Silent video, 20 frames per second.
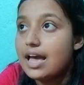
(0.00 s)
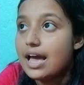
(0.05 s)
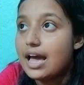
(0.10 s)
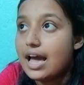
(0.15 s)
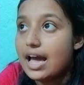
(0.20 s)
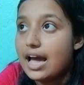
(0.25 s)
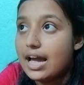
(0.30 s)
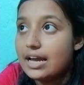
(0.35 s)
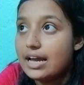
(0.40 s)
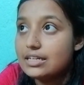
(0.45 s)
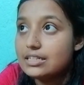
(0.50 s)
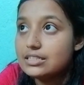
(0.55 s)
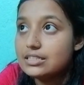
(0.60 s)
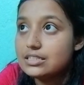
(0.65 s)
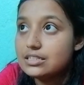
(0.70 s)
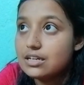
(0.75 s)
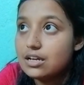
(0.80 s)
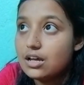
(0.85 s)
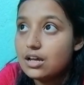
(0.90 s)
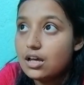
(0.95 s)

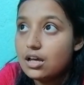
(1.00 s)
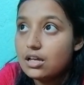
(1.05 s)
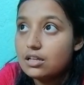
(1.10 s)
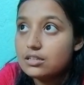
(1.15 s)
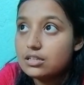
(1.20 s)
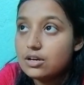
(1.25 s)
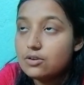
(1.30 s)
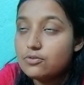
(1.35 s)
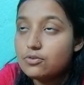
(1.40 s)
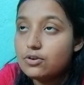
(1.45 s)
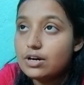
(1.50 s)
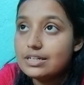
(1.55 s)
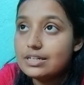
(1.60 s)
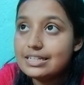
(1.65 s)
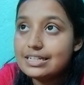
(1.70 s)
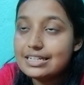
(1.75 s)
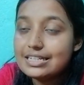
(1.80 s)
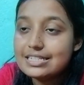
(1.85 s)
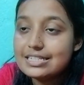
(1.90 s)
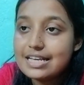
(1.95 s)
And the water
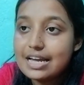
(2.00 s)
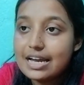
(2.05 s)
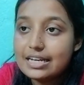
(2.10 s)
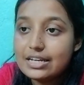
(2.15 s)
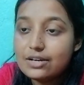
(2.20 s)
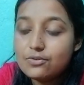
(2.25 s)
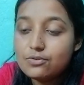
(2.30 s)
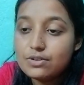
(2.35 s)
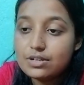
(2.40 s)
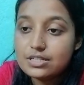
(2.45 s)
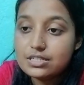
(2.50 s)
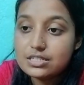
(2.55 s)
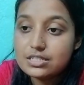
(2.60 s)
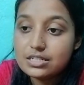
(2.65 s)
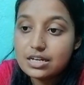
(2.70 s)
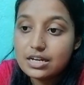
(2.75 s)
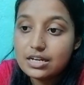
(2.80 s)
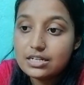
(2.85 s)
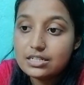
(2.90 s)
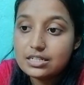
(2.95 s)
is getting
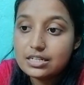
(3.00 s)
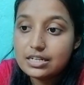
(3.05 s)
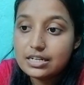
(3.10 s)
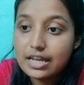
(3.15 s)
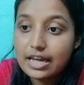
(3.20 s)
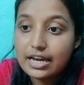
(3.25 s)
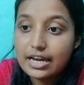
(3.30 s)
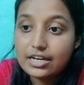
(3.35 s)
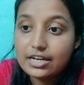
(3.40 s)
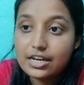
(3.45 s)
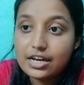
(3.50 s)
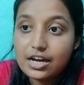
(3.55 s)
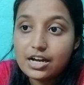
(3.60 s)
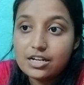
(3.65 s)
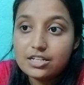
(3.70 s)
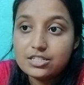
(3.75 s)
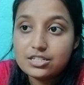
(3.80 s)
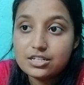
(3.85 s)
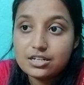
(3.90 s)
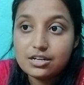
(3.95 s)
wasted in
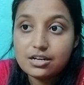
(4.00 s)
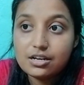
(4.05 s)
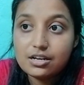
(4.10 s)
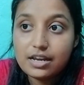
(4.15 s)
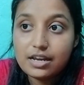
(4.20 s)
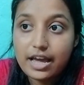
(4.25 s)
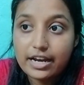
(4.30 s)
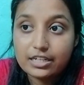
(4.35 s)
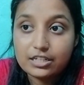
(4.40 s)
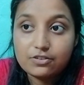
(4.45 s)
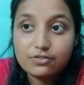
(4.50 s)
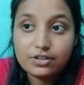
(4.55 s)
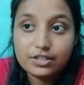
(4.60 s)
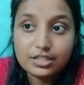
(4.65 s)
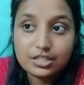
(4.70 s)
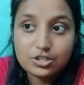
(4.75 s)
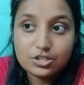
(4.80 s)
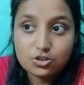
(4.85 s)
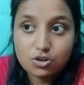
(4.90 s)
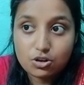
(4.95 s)
agricultural
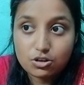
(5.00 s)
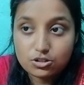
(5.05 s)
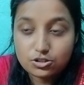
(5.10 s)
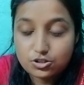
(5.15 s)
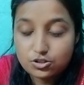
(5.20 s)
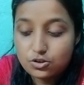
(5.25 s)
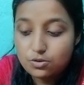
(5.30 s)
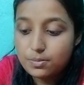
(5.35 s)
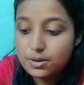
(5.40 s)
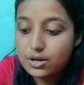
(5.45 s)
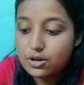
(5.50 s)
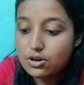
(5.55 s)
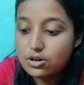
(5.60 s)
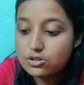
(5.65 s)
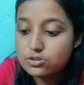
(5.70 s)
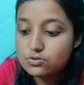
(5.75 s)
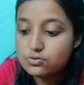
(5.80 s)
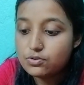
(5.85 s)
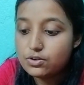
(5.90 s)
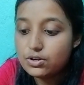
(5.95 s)
activities also,
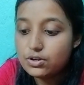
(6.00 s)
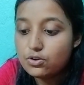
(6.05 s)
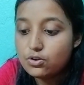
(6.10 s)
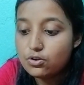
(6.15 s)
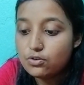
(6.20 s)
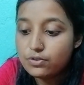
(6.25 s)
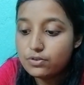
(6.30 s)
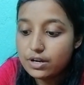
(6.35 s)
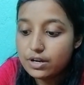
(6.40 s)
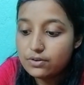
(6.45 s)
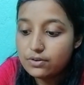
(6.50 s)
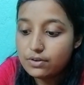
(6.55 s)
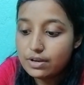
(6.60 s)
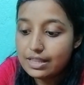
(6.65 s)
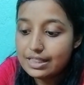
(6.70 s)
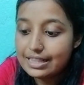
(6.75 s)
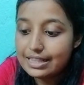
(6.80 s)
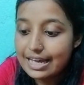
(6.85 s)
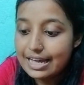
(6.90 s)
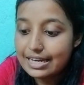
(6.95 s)
because we know very
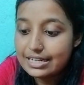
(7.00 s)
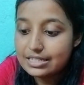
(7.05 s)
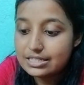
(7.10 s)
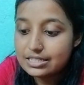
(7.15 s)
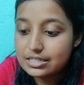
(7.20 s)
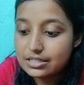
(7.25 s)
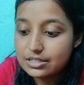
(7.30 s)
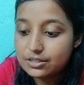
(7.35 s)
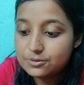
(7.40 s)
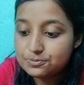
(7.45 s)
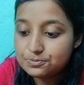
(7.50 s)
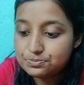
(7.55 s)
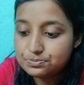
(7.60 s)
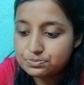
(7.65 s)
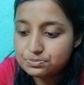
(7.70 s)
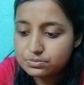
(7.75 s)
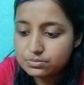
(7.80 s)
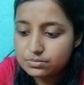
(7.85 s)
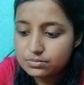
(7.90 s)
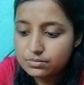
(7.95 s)
well that
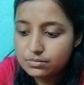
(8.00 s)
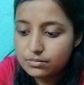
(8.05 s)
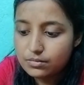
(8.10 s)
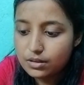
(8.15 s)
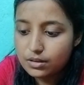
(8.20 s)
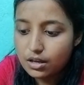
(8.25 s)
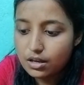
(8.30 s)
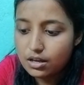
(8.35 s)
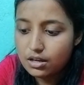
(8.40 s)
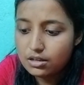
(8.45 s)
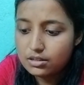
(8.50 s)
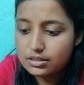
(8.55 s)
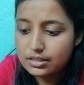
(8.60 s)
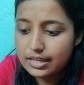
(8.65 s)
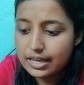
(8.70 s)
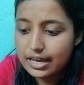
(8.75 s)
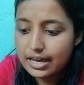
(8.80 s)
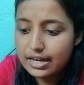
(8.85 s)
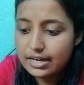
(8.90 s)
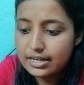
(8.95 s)

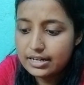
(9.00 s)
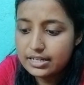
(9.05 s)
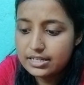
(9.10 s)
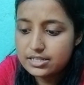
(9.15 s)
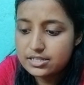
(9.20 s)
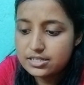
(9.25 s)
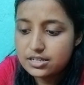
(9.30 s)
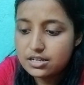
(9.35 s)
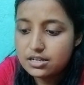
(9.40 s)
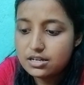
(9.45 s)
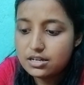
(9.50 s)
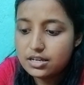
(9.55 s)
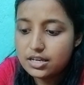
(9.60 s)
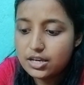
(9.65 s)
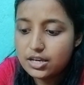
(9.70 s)
there is a